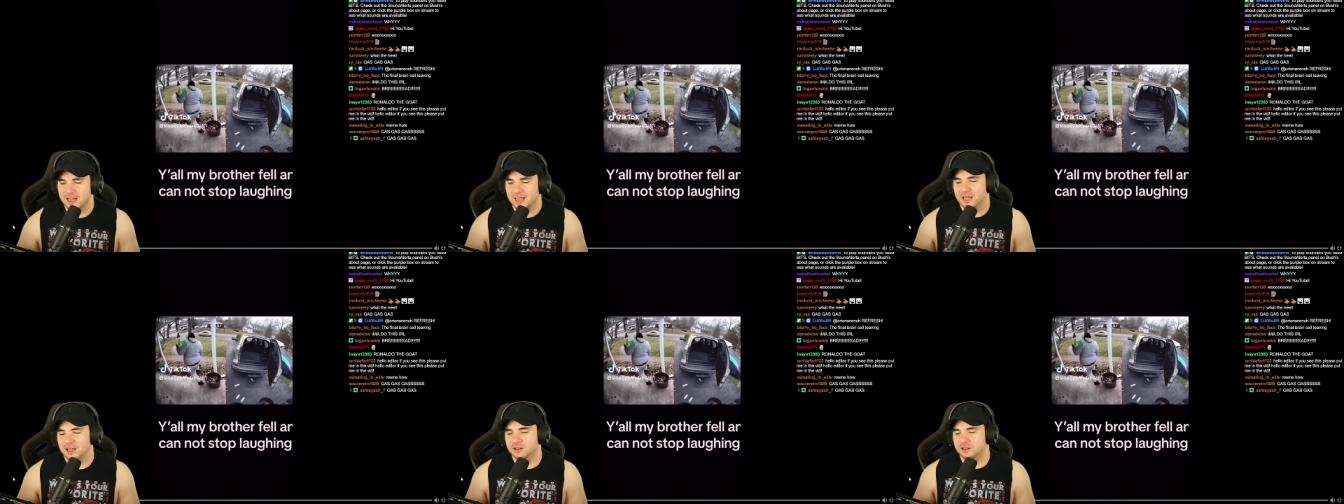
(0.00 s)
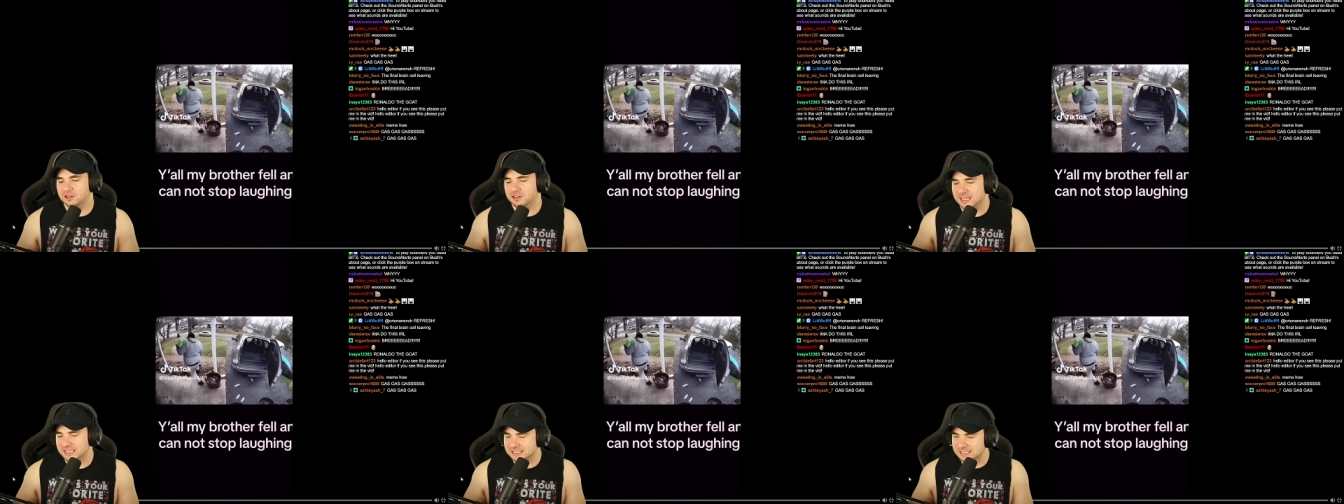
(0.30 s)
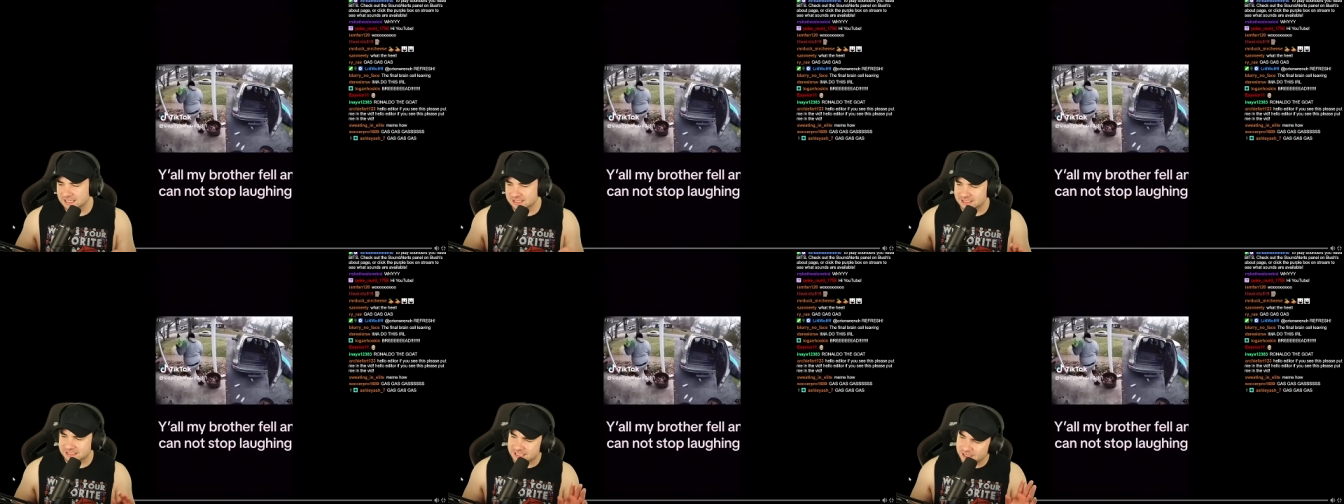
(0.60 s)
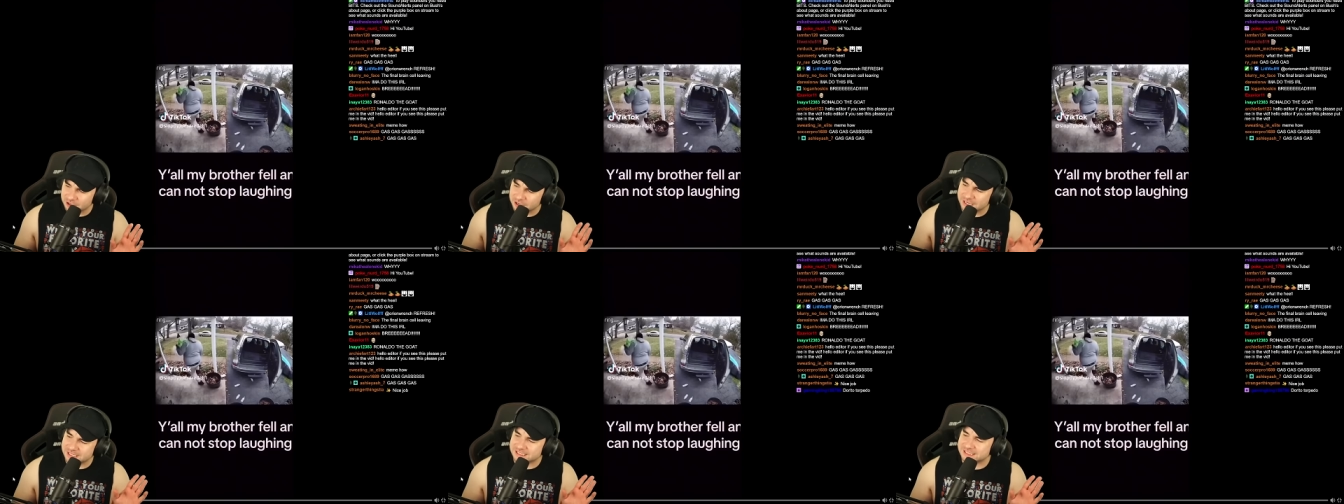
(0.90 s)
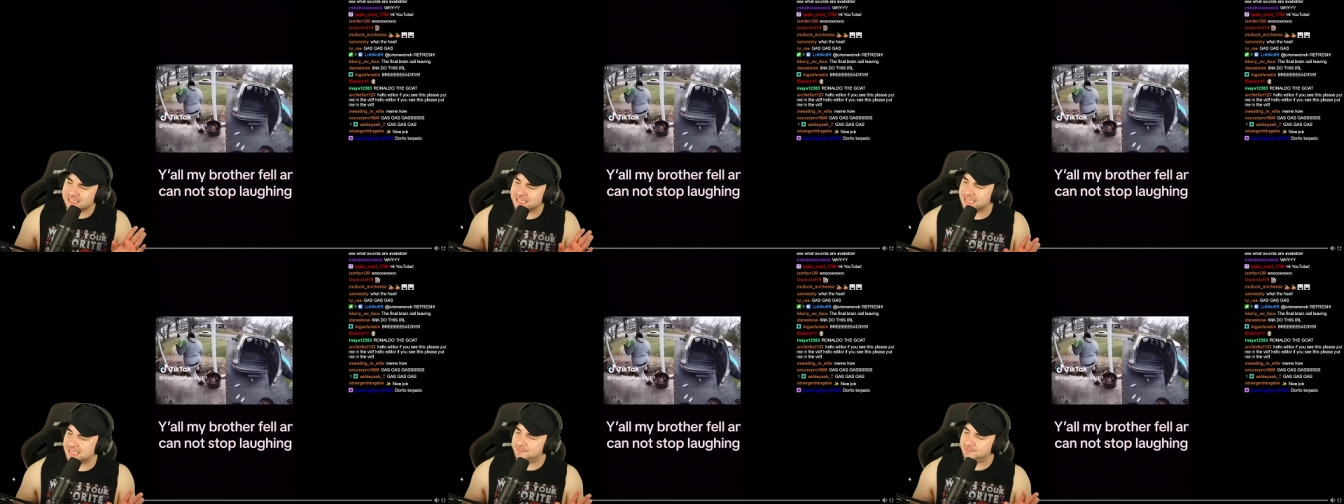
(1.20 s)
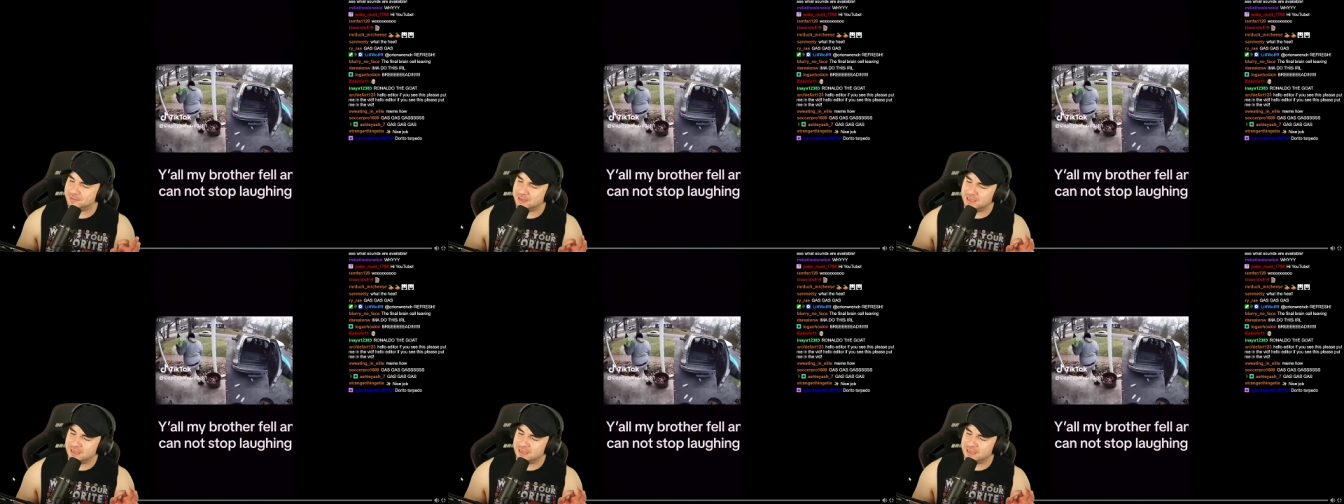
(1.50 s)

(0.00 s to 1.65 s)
Uh, listen, seriously,